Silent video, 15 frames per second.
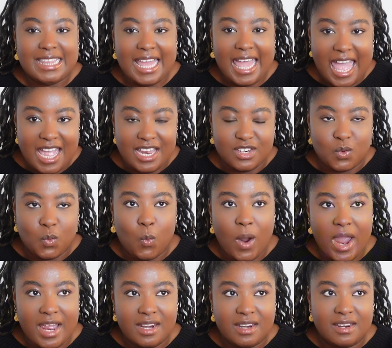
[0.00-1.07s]
end,
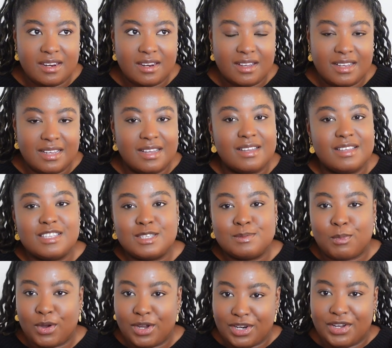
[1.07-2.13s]
when,
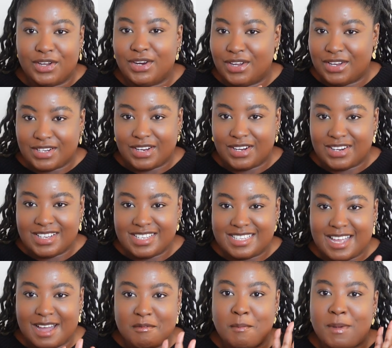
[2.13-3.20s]
spoiler alert
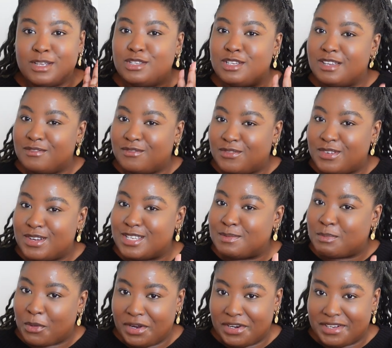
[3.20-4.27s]
guys, I'm about to
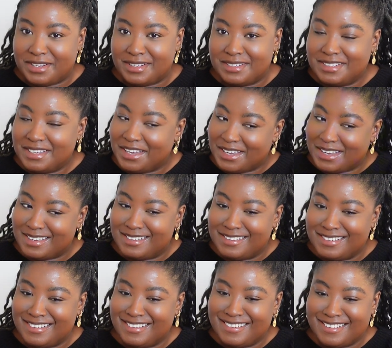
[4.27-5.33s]
spoiler here
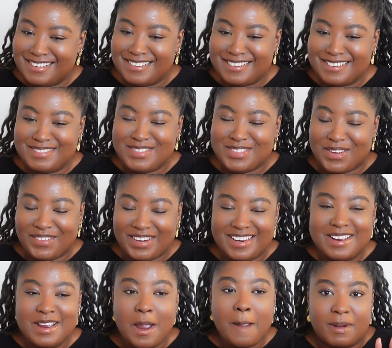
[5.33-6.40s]
sorry,
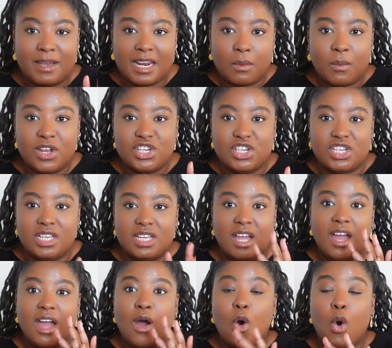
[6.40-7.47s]
part that where she
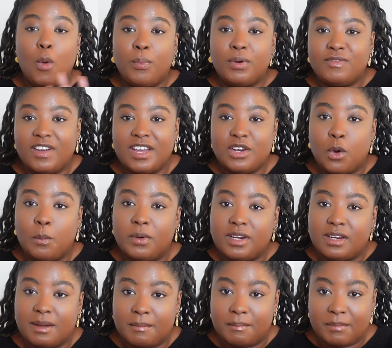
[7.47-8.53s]
finally opened
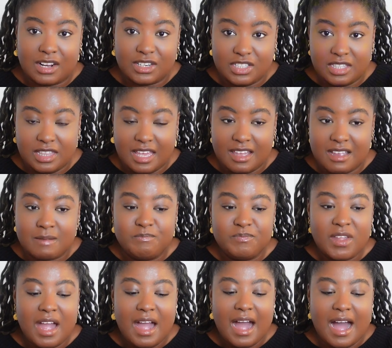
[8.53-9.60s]
the badge thing
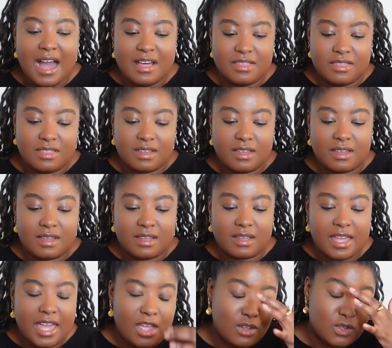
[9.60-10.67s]
and
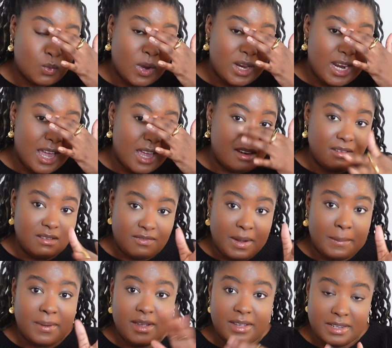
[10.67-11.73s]
chaos went in, the
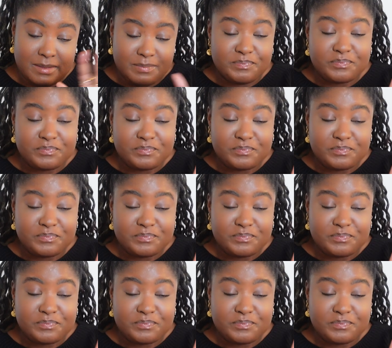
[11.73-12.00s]
vampire